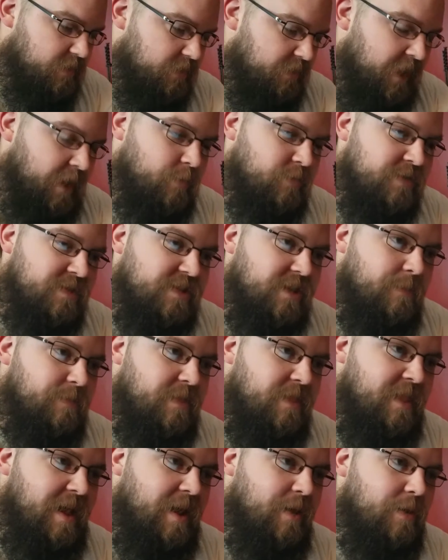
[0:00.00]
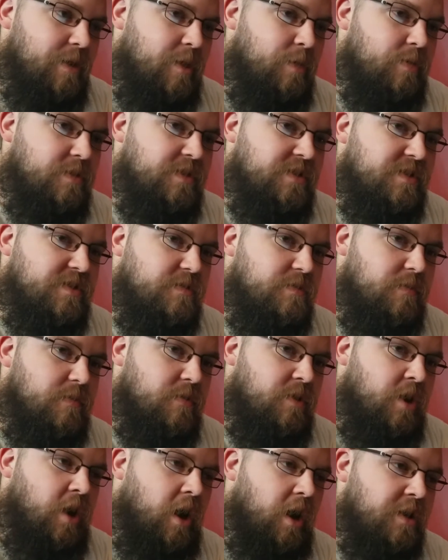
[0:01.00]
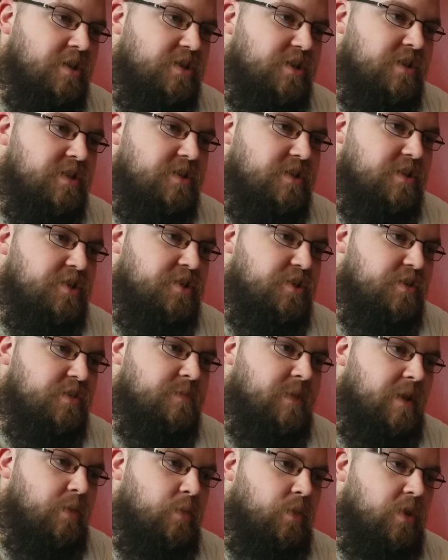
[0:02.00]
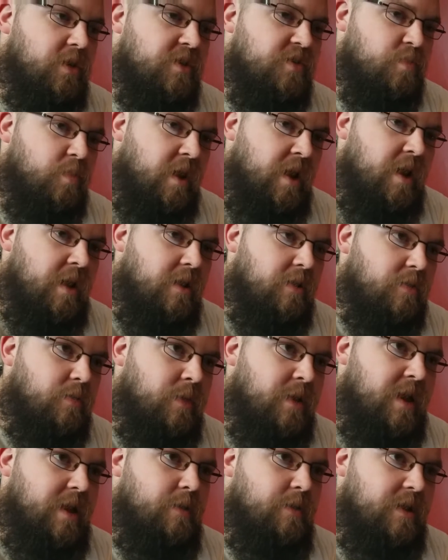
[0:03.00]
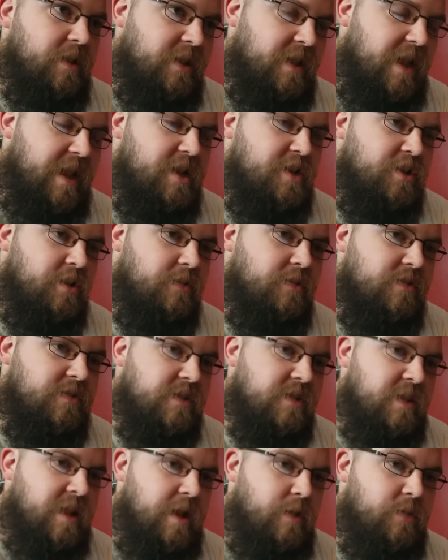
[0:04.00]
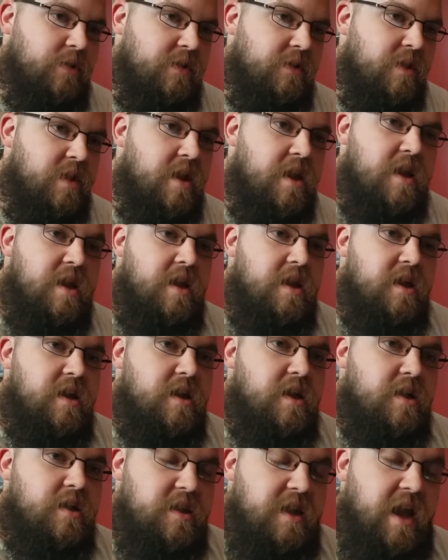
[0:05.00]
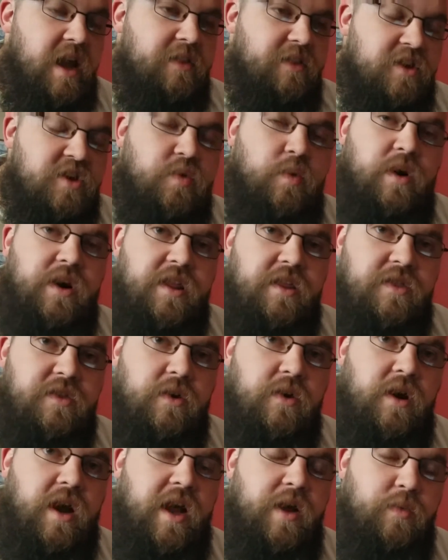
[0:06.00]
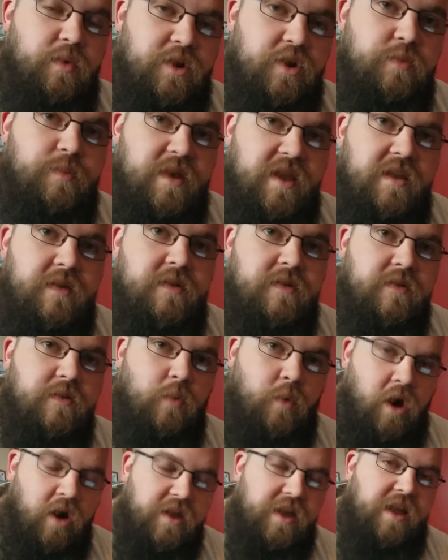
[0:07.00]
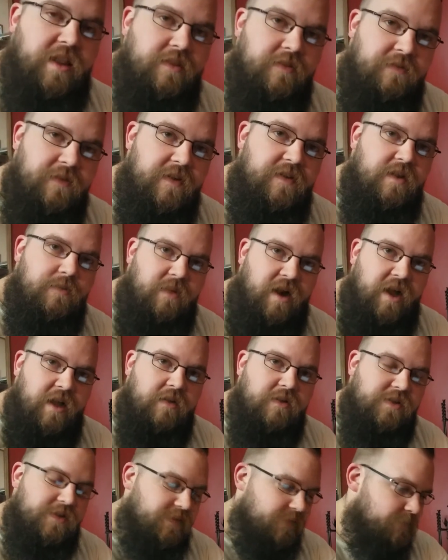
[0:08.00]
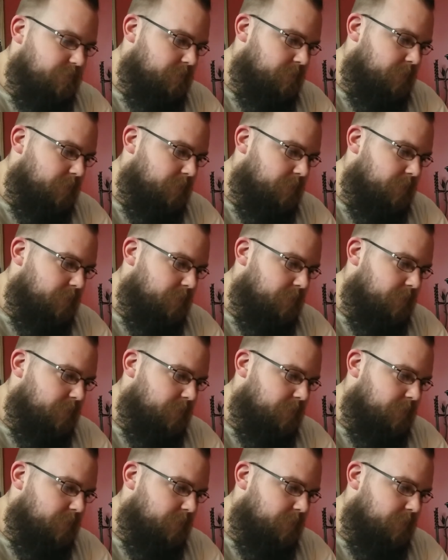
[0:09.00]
that was something that I was cautious to choose my words well when I would engage others, and that would, the 23rd I will be walking the 50 miles.